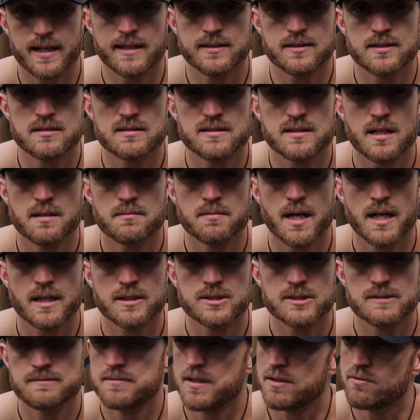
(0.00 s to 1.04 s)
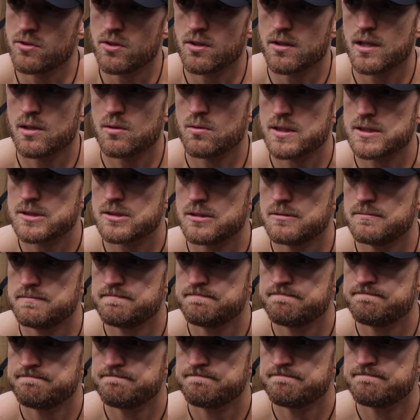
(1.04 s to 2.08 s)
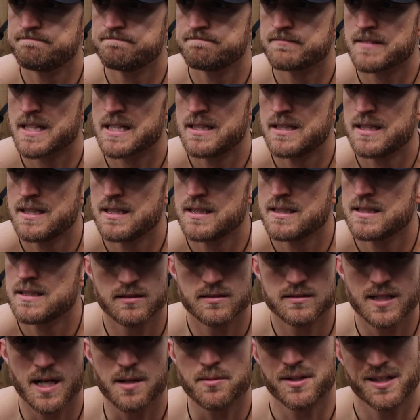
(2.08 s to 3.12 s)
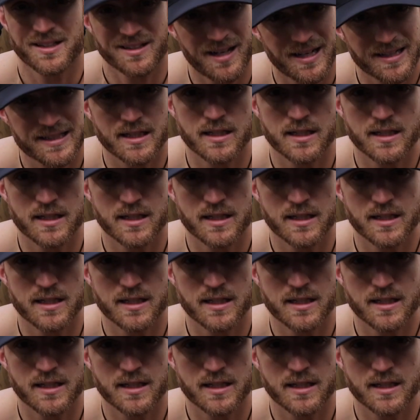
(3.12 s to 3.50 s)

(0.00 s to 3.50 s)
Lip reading: out this 10 miles, even though I don't want to. Time to clock